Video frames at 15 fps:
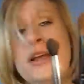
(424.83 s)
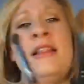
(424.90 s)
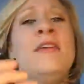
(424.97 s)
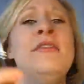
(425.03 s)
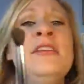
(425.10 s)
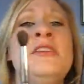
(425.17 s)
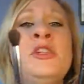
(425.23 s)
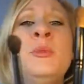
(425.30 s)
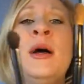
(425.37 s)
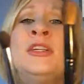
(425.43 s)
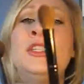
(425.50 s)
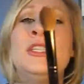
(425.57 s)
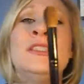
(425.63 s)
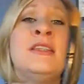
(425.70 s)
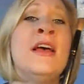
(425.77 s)
I love these two
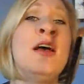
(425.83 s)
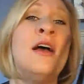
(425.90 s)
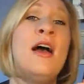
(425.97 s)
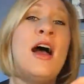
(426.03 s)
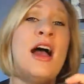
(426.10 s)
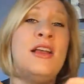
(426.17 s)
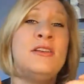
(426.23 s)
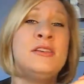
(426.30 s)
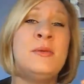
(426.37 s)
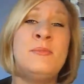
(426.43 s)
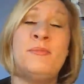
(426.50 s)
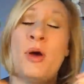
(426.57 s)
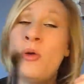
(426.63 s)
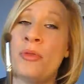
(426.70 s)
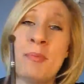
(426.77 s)
brushes. I use them
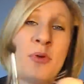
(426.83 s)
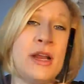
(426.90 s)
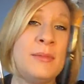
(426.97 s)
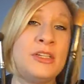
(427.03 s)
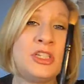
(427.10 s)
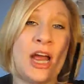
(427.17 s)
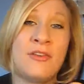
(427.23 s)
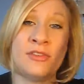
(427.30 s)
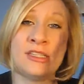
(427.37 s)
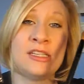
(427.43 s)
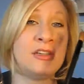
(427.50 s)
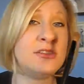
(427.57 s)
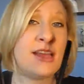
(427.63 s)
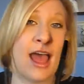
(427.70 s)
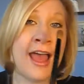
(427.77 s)
both pretty much every
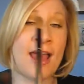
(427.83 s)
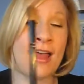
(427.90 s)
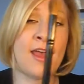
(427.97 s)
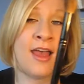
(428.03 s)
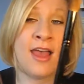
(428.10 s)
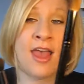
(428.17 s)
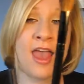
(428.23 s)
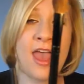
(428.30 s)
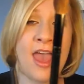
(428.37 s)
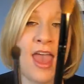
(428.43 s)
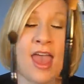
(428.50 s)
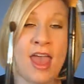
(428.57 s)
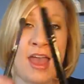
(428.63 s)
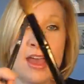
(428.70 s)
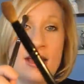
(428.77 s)
single day,
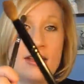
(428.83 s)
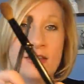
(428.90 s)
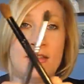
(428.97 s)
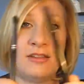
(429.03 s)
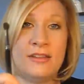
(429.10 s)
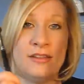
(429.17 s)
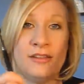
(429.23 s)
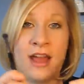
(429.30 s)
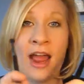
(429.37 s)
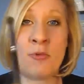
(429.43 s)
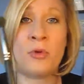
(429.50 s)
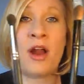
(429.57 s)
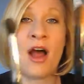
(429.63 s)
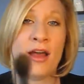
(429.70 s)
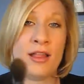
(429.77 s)
and I
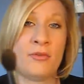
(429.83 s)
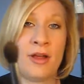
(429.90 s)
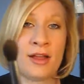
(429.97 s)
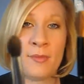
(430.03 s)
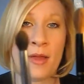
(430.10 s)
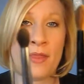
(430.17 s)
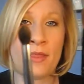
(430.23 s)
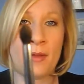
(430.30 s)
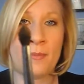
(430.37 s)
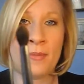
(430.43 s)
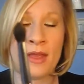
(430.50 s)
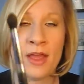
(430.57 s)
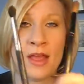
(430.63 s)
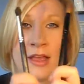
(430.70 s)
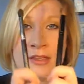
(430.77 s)
would highly recommend them.
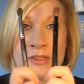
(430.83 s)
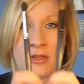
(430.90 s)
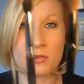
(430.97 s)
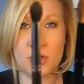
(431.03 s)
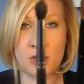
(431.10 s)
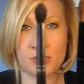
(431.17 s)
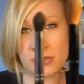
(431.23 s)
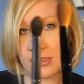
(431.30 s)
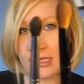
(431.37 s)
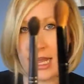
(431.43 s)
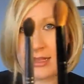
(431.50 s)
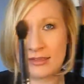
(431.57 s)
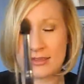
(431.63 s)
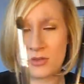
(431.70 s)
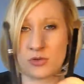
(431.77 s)
So Coastal
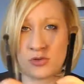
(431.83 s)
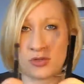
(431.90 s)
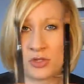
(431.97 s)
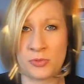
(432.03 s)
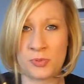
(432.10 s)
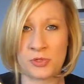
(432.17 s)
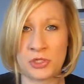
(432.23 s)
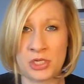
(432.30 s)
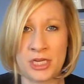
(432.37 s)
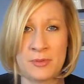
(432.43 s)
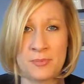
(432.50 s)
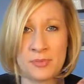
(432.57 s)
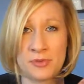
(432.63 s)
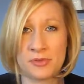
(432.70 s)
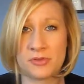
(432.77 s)
Scents, super
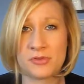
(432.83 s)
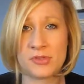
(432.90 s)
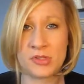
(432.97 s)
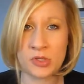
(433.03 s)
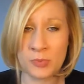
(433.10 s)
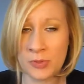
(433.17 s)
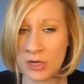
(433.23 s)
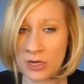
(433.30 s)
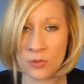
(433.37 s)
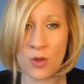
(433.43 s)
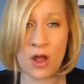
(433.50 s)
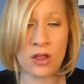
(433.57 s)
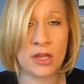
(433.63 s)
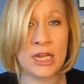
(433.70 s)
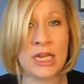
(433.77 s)
cheap, super good
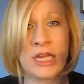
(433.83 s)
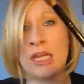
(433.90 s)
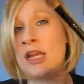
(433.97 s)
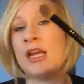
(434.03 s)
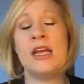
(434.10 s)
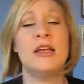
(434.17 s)
quality.